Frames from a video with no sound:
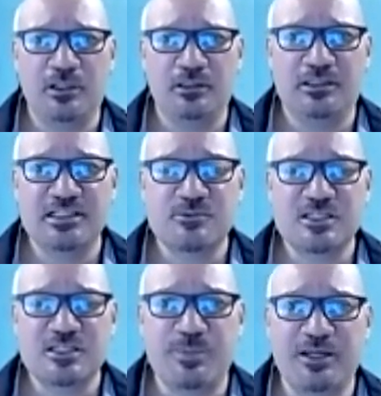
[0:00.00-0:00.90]

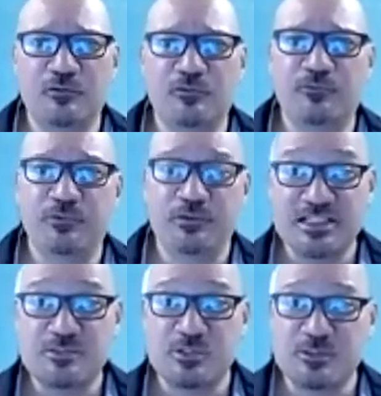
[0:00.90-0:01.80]
disrespectful
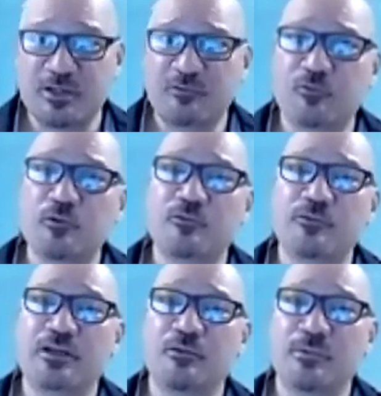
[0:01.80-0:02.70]
of
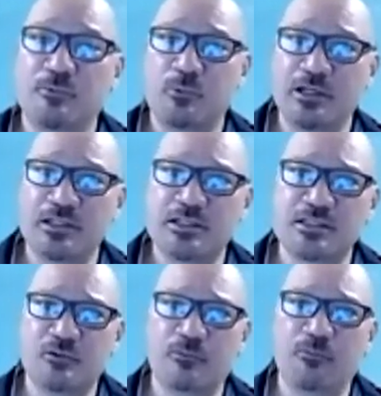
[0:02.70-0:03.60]
the human rights
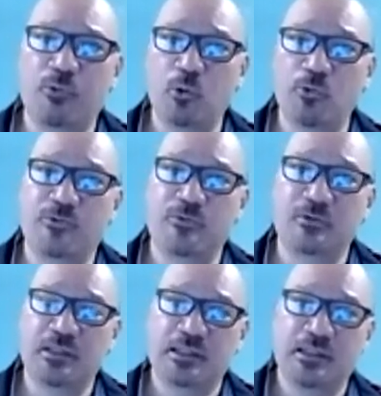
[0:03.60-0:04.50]
of both
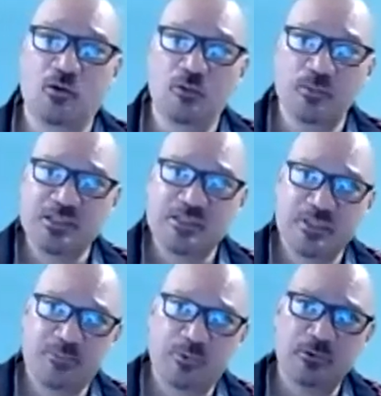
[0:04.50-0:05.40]
the homeless
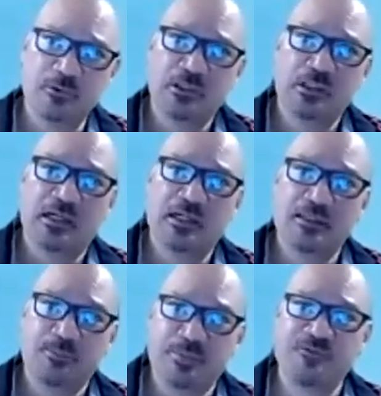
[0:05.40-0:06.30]
people and the
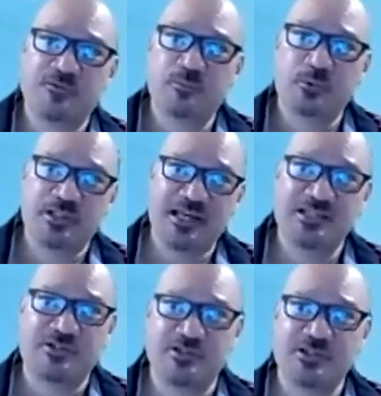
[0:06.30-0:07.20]
peaceful
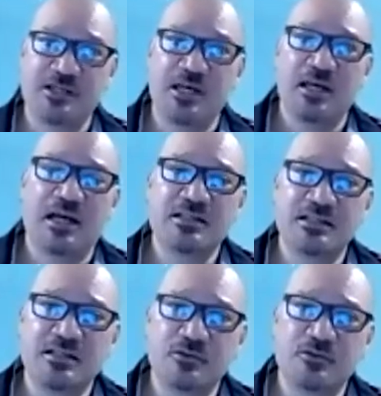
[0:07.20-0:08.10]
protesters. And
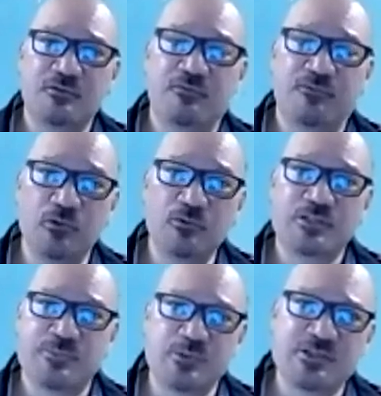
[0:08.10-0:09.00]
she took full
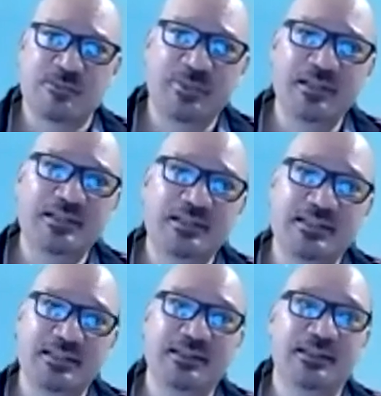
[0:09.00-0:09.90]

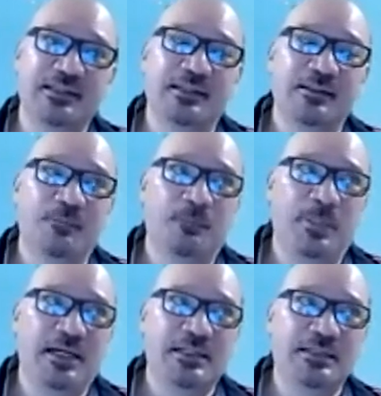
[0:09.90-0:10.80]
responsibility,
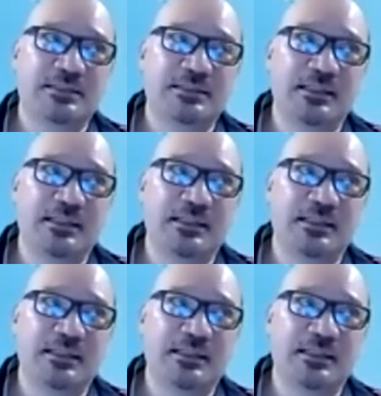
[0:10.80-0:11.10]
but